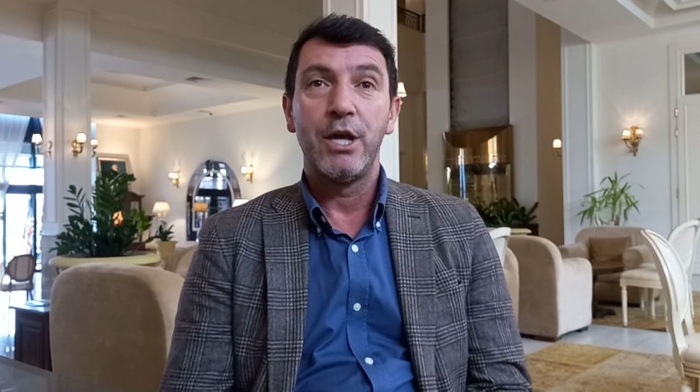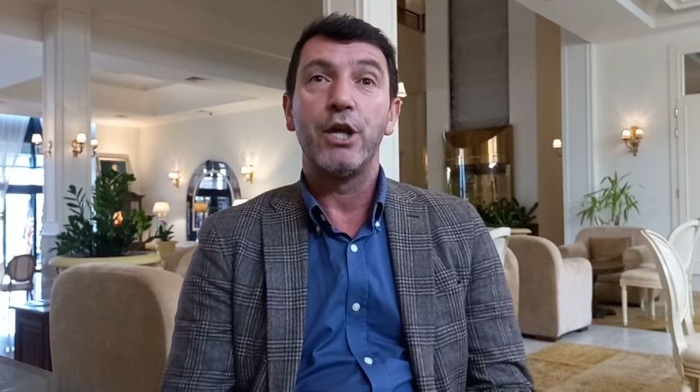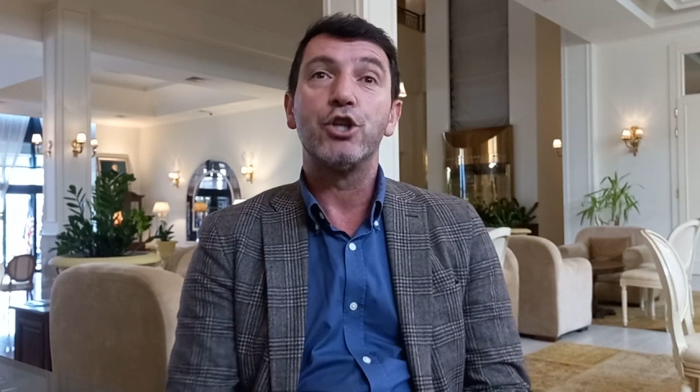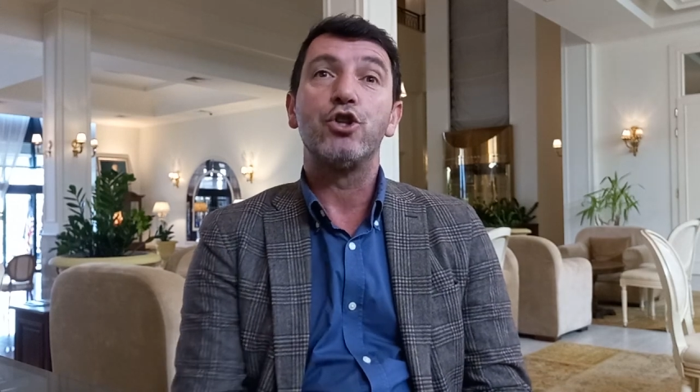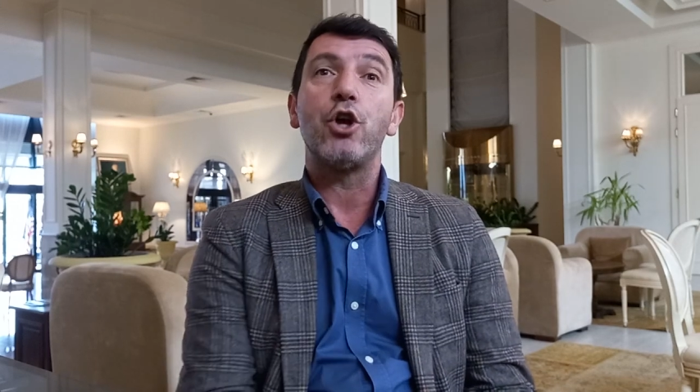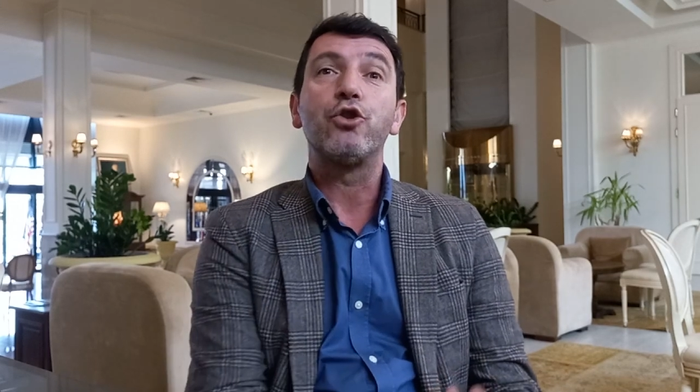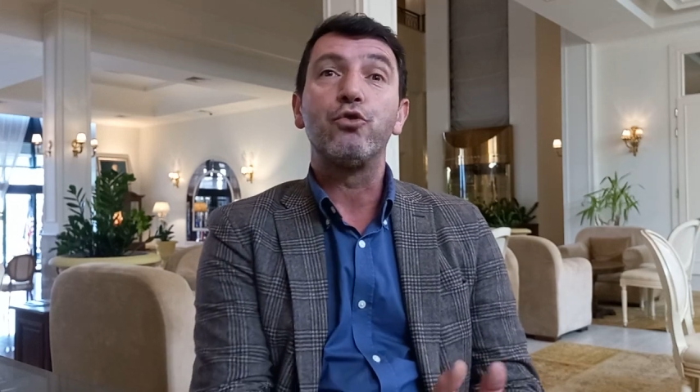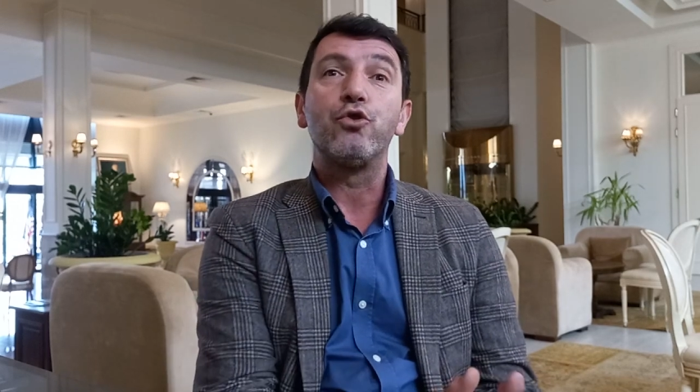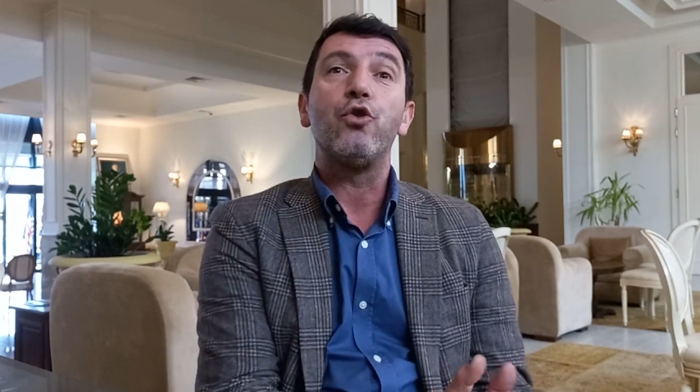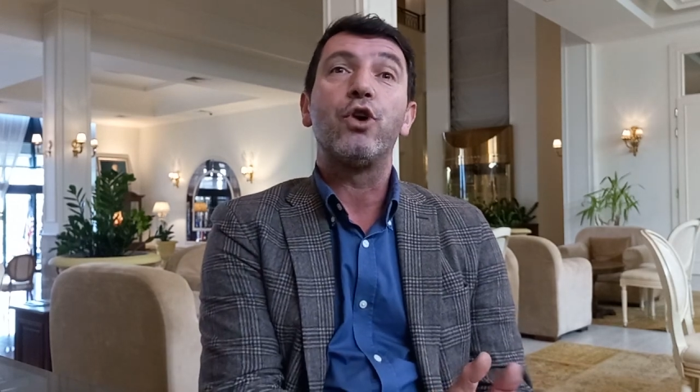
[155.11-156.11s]
is not to
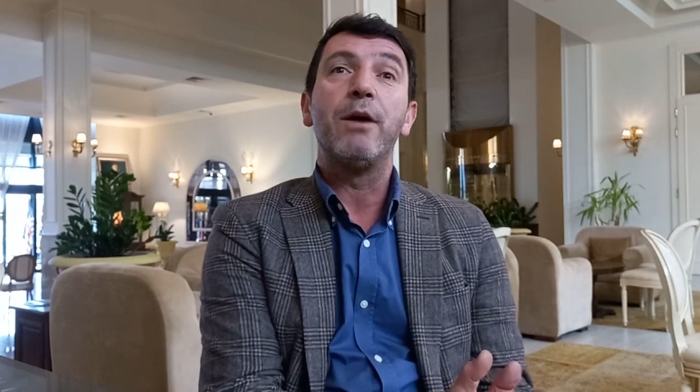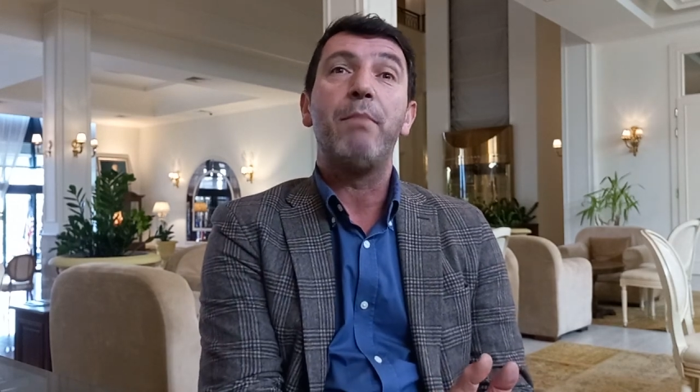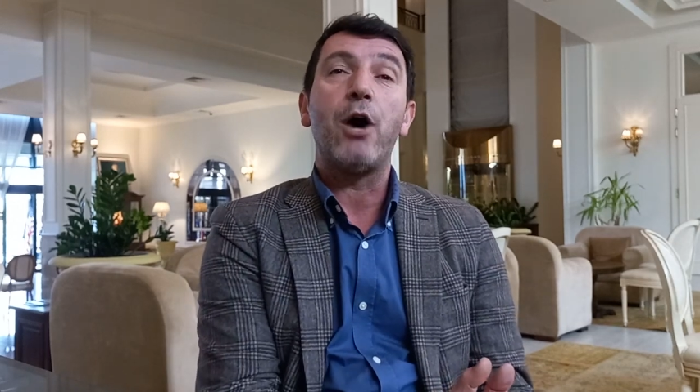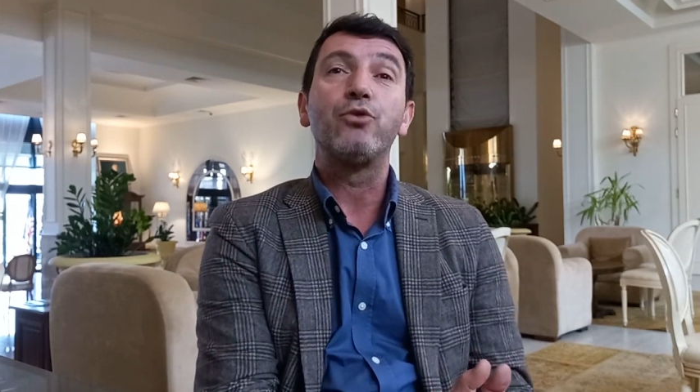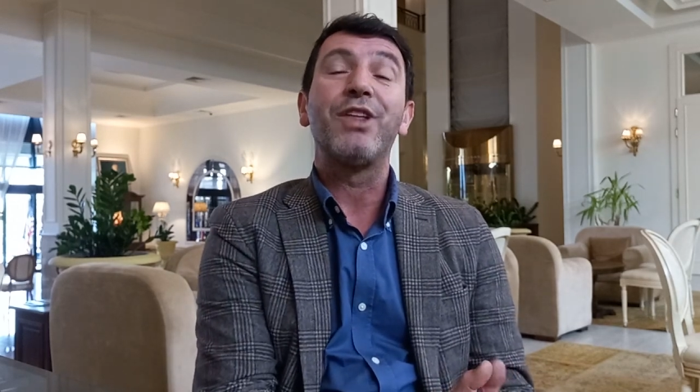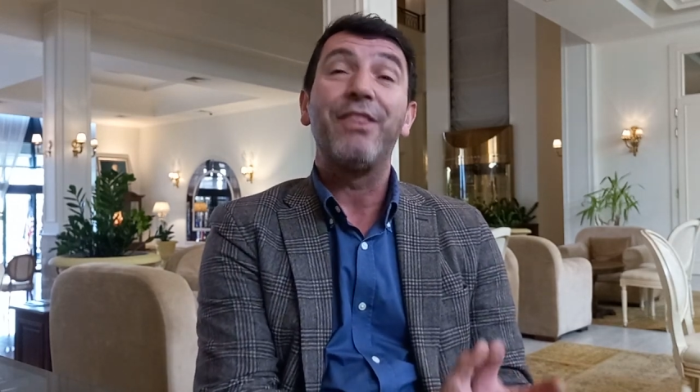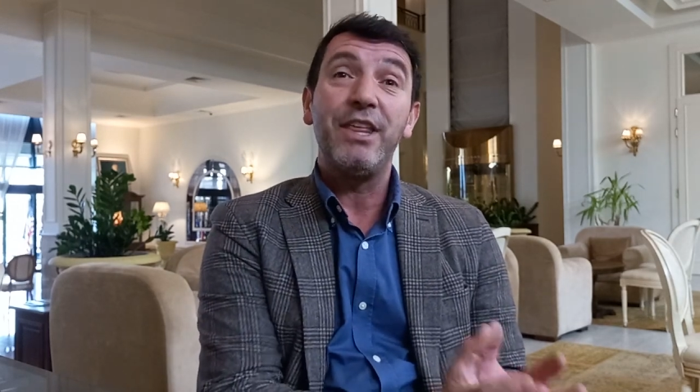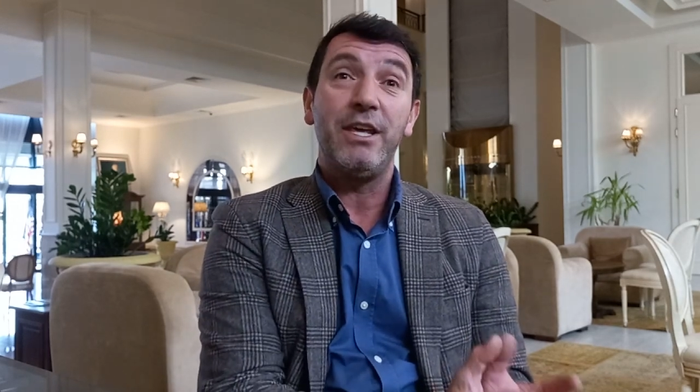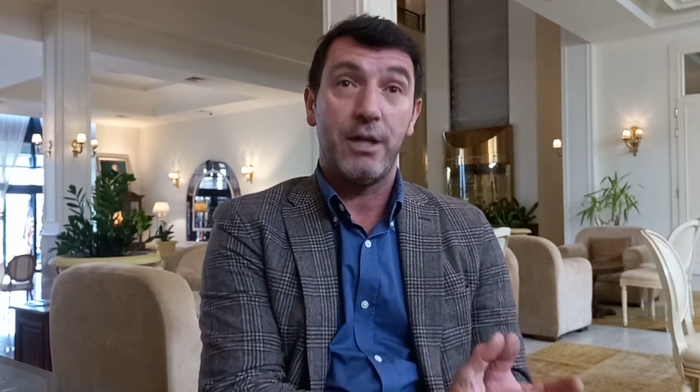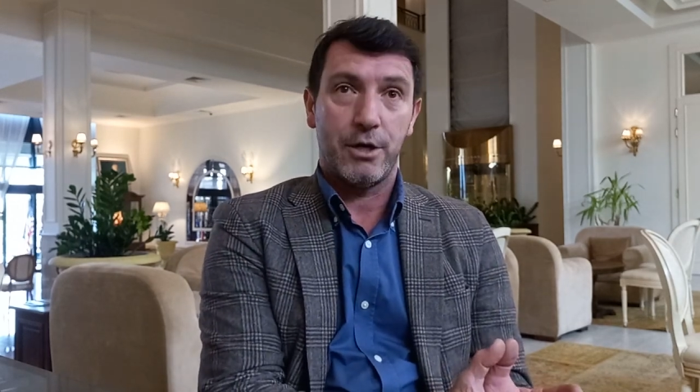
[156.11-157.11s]
talk about
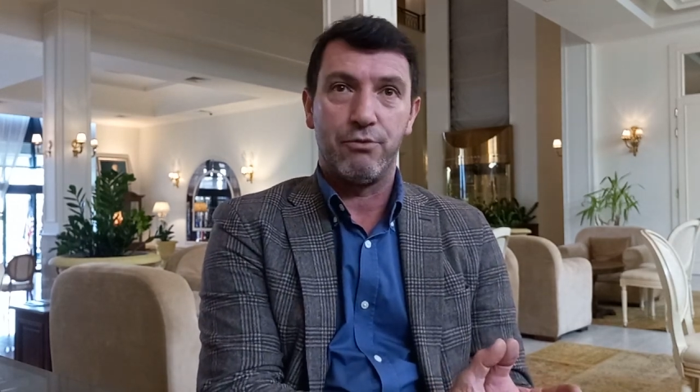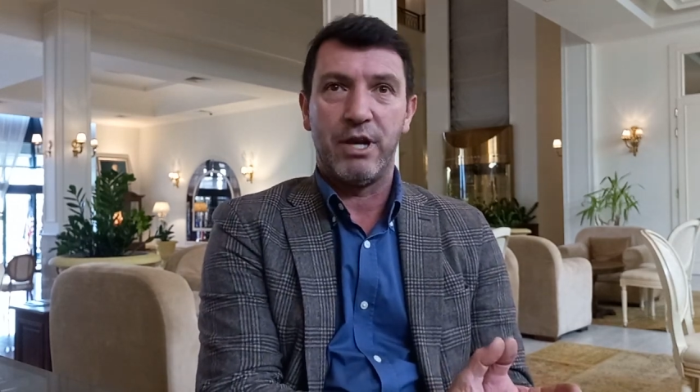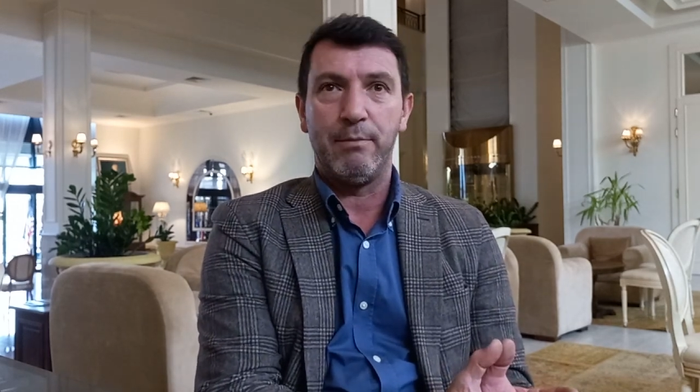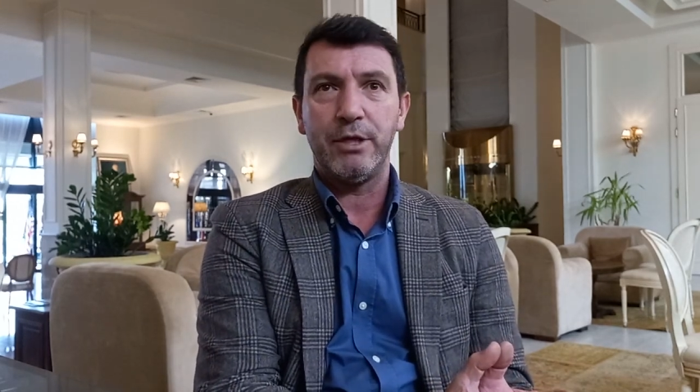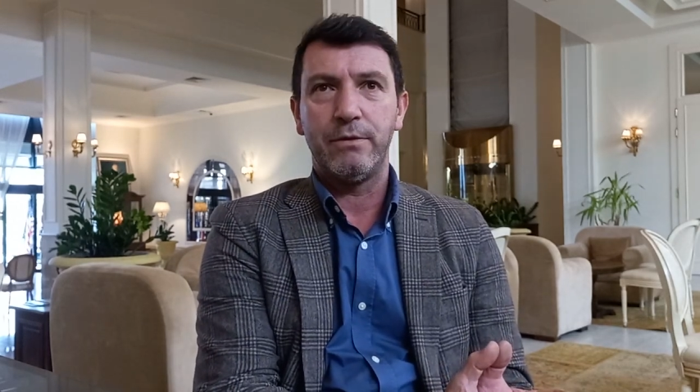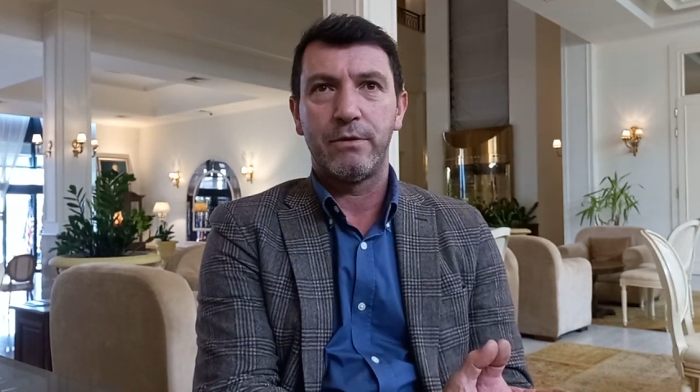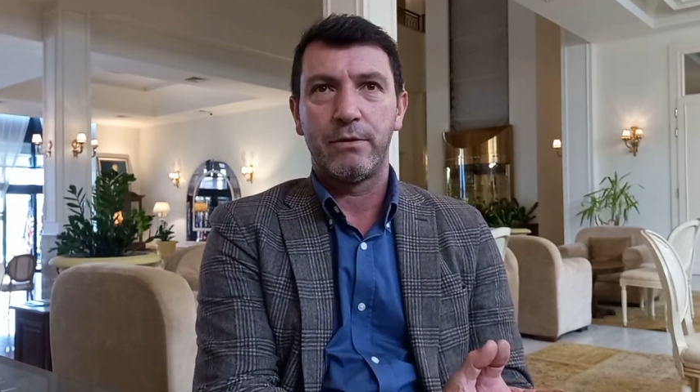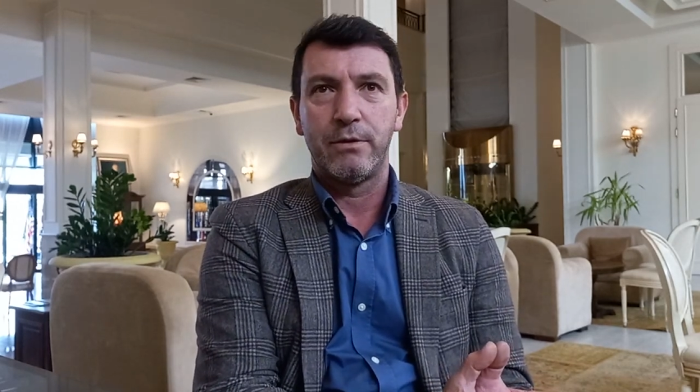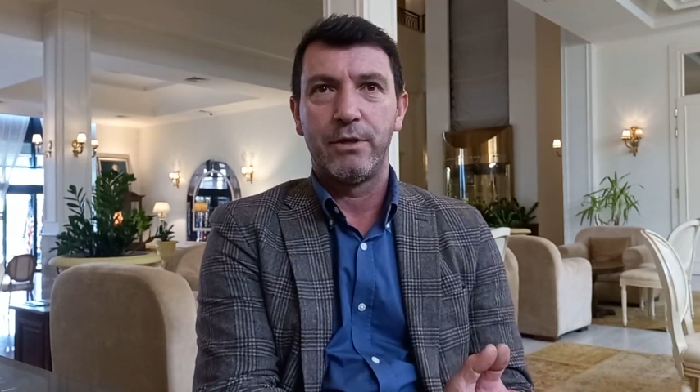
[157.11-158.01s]
the agreement